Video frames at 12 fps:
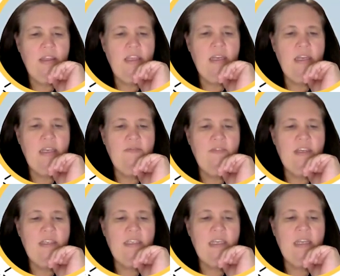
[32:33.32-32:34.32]
And then if
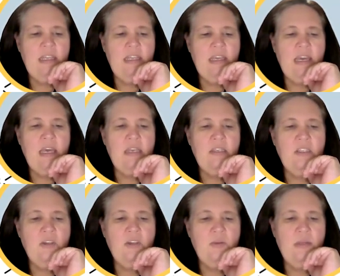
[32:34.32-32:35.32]
there's anything
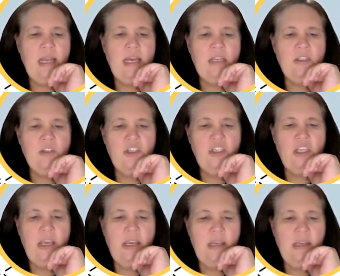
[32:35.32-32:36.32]
else you would like to
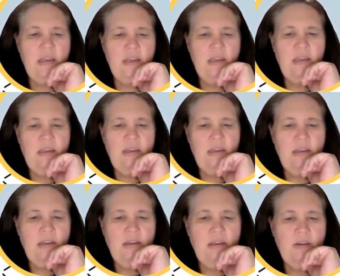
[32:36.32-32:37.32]
share,
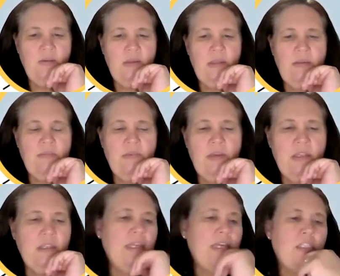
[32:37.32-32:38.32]

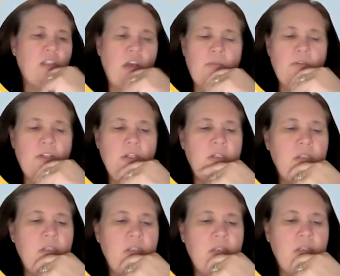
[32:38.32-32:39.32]
that's
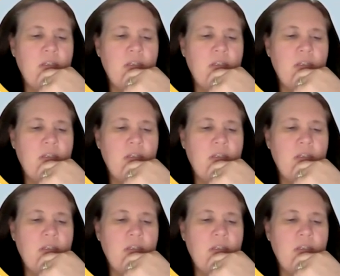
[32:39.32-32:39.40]
optional.